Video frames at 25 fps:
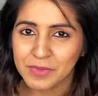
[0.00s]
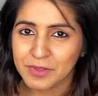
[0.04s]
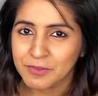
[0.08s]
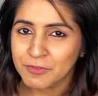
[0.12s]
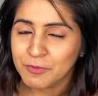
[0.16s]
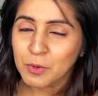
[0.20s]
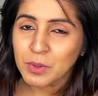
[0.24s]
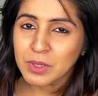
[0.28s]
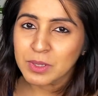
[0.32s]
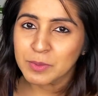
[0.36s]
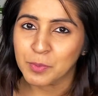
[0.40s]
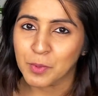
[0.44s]

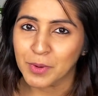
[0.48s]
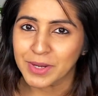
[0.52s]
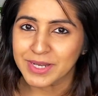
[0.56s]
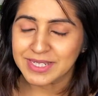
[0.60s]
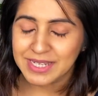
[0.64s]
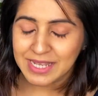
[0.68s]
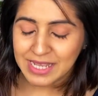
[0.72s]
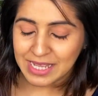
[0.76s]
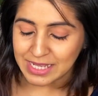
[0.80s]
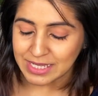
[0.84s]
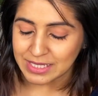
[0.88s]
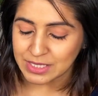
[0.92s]
focal point.
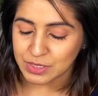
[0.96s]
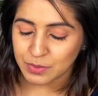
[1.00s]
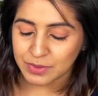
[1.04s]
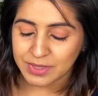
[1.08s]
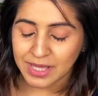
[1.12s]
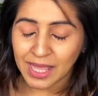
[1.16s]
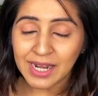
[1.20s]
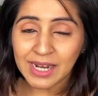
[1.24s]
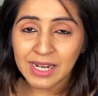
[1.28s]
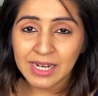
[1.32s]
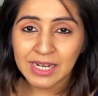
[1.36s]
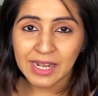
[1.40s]
So
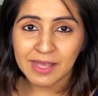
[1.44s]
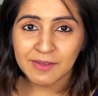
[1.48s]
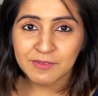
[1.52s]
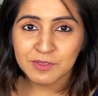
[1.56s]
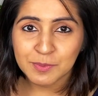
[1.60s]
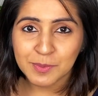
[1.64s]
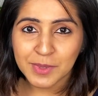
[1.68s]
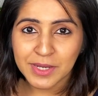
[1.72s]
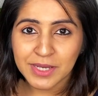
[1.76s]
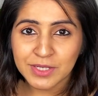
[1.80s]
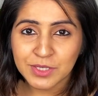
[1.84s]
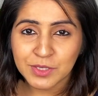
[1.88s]
that
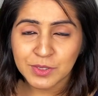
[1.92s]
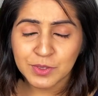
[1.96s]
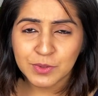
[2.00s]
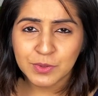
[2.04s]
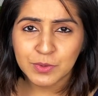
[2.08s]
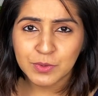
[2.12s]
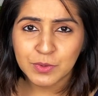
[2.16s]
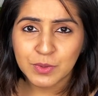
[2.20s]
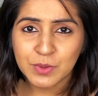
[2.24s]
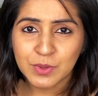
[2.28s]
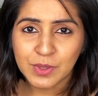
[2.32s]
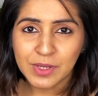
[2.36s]
allows me
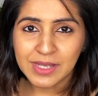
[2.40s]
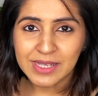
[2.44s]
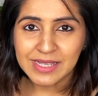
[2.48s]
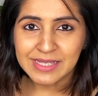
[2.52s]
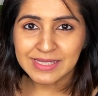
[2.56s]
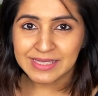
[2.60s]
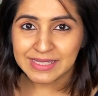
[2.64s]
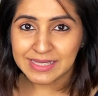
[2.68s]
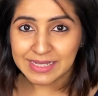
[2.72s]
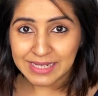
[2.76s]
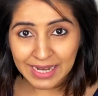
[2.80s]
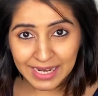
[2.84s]
to
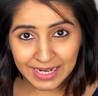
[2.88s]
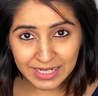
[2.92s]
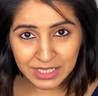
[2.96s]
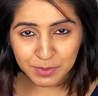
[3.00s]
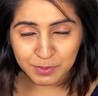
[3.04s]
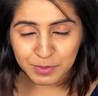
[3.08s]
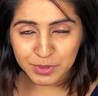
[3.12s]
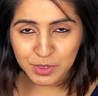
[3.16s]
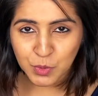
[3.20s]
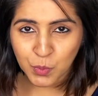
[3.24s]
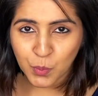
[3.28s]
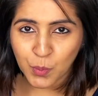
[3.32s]

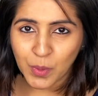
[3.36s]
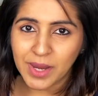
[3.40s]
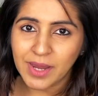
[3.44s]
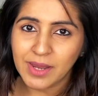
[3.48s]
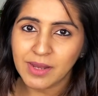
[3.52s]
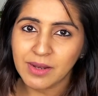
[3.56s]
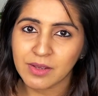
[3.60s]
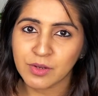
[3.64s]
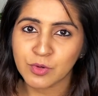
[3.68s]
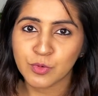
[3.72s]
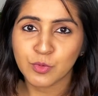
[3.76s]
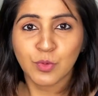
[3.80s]
select
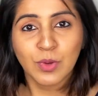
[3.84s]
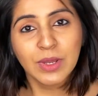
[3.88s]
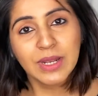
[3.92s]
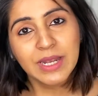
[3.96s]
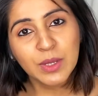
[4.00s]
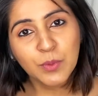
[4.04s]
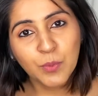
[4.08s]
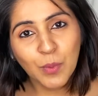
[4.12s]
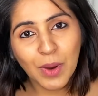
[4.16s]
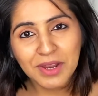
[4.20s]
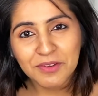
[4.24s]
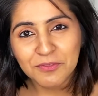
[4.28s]
between a
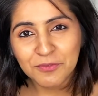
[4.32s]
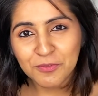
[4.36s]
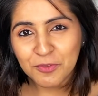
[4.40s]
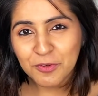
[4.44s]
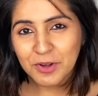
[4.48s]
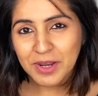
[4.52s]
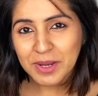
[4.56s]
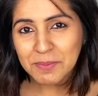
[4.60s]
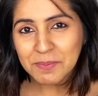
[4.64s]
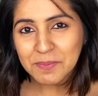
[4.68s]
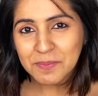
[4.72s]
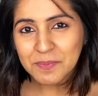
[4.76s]
really wide
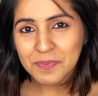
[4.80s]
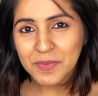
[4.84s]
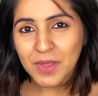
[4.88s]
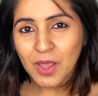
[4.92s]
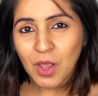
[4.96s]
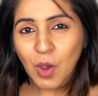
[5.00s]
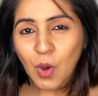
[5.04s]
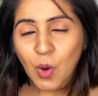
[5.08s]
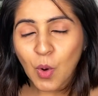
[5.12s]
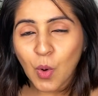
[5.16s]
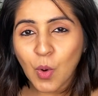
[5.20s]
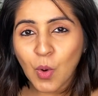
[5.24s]
frame
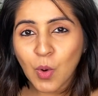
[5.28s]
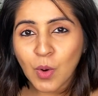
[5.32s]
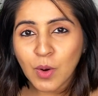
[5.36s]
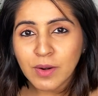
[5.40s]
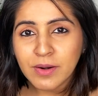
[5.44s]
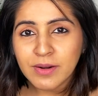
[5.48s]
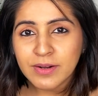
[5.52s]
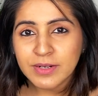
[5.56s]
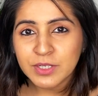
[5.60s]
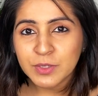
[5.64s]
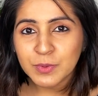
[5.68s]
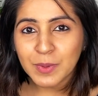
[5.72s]

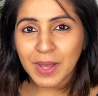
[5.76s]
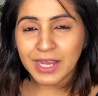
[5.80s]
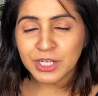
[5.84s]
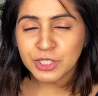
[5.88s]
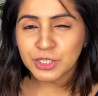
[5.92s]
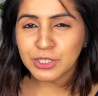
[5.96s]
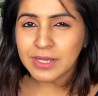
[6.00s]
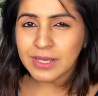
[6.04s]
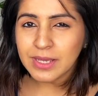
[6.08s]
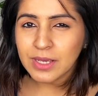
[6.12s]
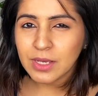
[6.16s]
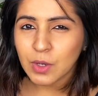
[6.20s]
or to
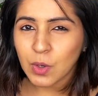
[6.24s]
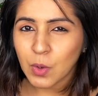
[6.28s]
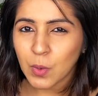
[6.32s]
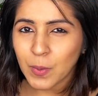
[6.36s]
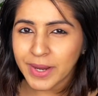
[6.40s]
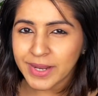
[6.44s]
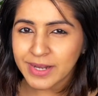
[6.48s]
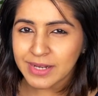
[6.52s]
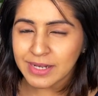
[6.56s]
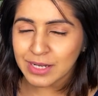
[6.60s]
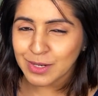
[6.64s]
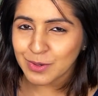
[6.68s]
actually go
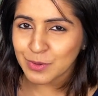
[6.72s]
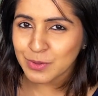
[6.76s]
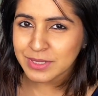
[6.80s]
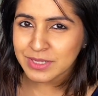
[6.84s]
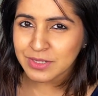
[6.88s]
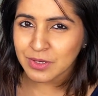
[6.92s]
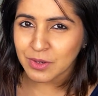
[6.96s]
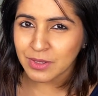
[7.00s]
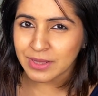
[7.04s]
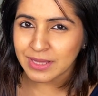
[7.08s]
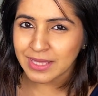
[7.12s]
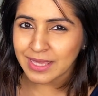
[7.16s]
in
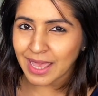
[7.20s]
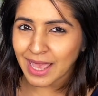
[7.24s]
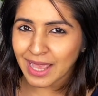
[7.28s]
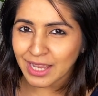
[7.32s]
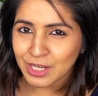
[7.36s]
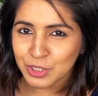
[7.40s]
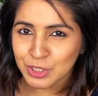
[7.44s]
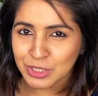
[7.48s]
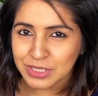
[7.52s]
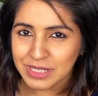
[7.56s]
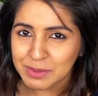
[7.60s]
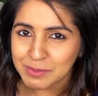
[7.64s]
closer on the
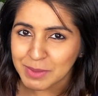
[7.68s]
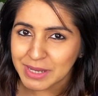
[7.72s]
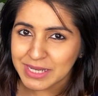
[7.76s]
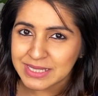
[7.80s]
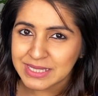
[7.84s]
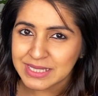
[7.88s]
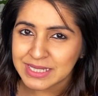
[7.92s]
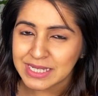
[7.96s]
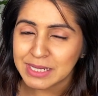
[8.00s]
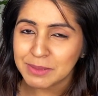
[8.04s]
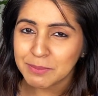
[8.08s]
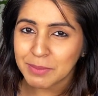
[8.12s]
action in my
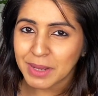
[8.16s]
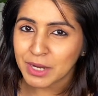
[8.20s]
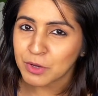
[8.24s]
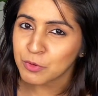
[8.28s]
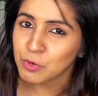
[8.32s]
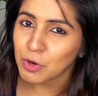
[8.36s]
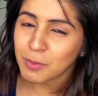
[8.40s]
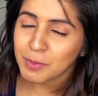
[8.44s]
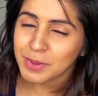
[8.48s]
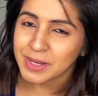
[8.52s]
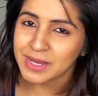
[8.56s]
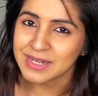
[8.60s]
scene by
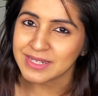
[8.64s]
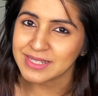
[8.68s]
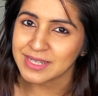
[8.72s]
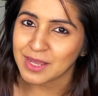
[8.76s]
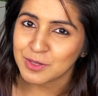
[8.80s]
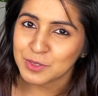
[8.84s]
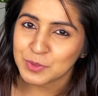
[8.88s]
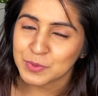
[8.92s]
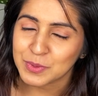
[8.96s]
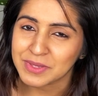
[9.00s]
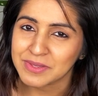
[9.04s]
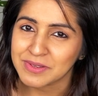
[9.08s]
cropping it
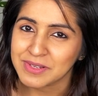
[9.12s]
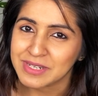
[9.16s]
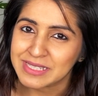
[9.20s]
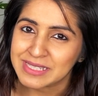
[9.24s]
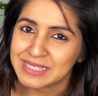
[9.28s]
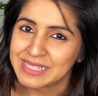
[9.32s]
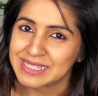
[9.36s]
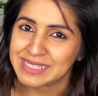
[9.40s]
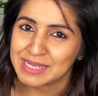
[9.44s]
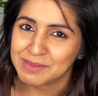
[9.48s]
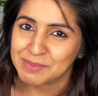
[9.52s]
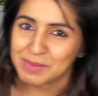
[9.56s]
down to a
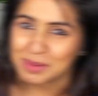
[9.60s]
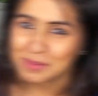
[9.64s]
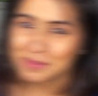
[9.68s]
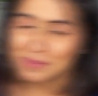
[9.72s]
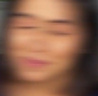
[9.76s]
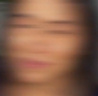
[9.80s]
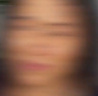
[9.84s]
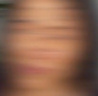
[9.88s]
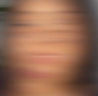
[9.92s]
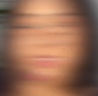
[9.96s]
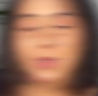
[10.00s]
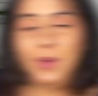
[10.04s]
36mm.
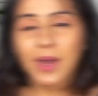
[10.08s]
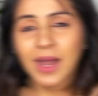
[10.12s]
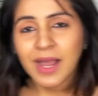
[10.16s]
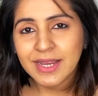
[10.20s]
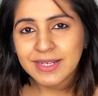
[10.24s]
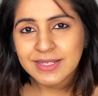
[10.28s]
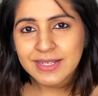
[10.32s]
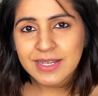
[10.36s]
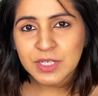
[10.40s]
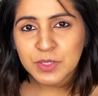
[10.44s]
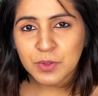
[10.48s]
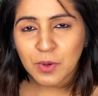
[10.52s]
So I
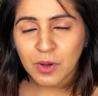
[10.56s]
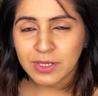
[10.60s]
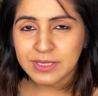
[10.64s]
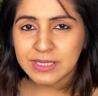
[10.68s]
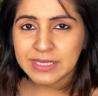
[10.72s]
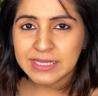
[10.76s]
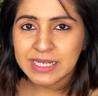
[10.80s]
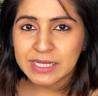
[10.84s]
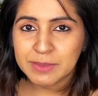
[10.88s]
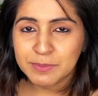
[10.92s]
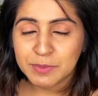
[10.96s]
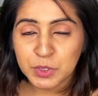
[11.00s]
tend to
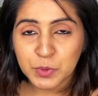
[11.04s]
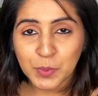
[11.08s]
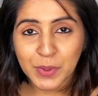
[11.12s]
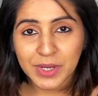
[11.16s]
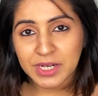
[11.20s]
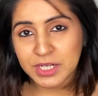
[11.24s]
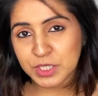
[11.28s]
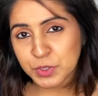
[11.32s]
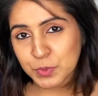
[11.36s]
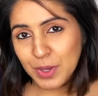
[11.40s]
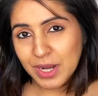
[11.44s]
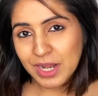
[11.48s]
oscillate
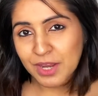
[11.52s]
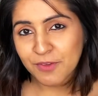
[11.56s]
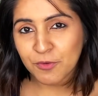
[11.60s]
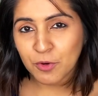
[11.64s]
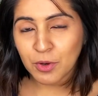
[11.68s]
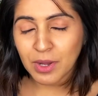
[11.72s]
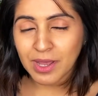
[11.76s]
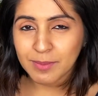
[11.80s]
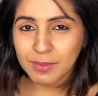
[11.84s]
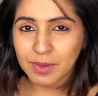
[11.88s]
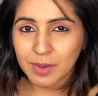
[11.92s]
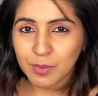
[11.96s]
between a
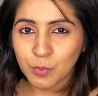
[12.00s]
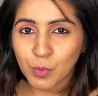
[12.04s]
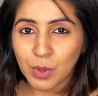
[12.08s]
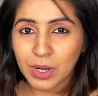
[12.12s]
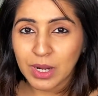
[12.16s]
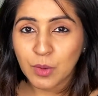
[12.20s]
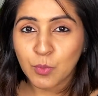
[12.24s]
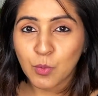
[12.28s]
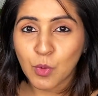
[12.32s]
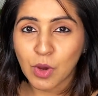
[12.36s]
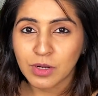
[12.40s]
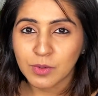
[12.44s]
24mm
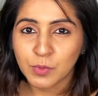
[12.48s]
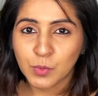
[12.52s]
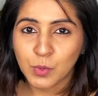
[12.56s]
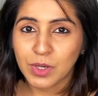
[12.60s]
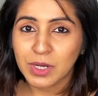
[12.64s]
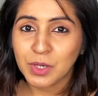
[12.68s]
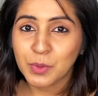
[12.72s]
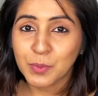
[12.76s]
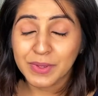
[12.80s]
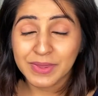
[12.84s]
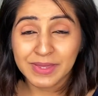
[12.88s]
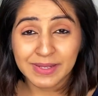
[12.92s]
when I want to
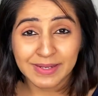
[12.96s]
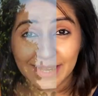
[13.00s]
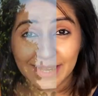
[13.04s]
work with the